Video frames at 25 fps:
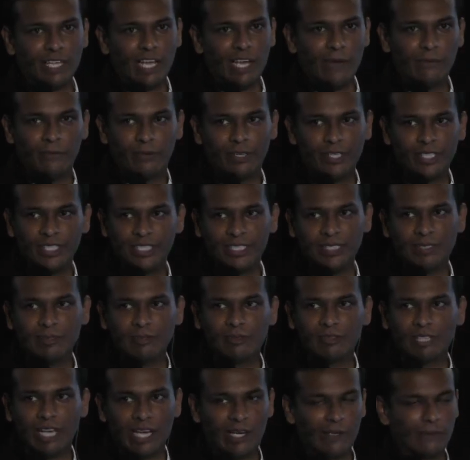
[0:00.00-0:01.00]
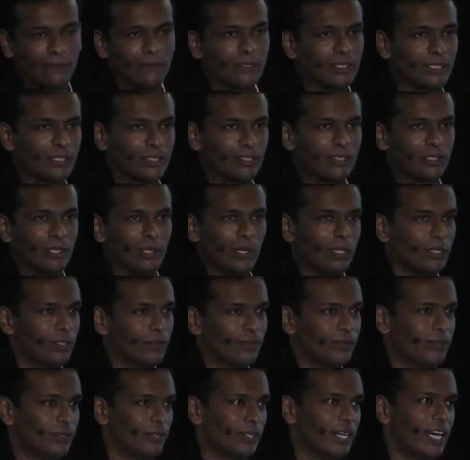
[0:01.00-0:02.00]
I'm very thankful to all
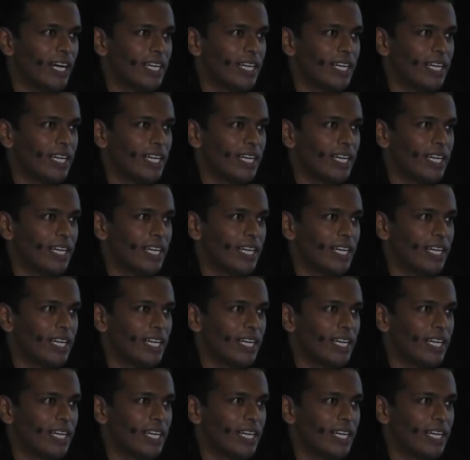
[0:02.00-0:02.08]
of you